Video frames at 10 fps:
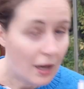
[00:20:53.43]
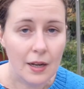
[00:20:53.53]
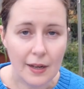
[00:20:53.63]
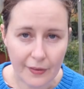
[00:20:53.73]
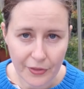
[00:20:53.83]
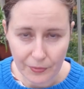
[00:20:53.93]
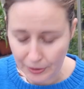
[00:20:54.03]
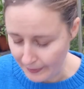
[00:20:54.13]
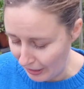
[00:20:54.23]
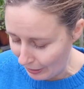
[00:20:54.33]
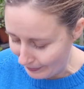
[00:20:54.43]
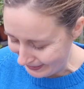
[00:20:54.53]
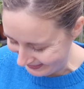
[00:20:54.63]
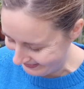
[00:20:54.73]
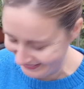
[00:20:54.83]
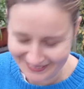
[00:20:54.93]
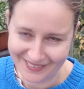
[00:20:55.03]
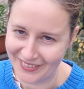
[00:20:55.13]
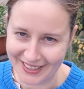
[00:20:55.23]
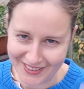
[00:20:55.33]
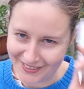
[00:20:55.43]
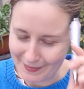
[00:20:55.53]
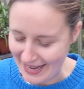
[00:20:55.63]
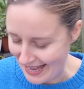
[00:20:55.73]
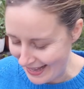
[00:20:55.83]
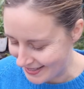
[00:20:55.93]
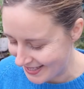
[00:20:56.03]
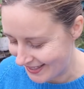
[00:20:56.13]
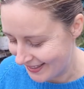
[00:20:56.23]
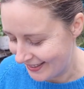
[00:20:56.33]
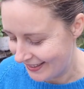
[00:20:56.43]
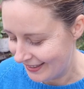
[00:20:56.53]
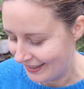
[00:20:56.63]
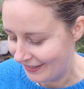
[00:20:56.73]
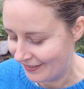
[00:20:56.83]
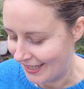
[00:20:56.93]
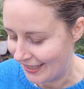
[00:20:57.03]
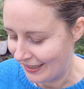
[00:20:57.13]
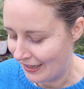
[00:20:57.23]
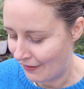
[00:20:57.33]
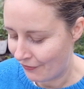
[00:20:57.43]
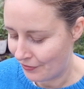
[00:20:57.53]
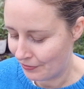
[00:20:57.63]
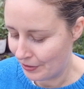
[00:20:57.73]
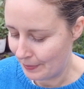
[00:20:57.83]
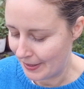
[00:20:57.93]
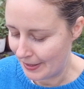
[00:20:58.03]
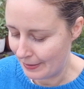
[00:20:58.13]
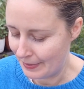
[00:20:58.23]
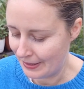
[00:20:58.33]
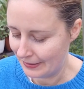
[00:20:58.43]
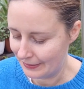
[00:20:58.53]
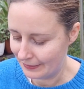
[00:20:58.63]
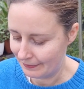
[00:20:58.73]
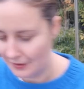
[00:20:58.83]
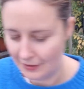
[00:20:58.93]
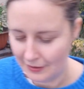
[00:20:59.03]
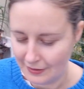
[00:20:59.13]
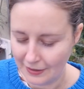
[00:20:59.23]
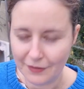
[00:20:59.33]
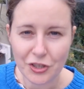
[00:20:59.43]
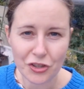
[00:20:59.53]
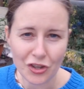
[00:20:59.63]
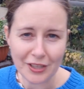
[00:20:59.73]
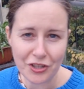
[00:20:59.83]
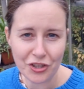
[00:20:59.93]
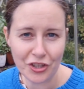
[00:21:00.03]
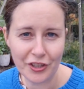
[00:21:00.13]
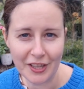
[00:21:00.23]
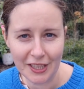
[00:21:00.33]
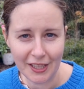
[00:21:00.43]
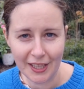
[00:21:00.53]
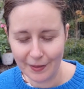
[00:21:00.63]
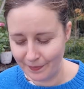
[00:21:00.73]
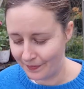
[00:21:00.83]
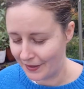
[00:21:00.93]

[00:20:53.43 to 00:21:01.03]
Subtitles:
Lift the rhubarb. Oh my god, my head. Right, lift rhubarb. I just tried to shut the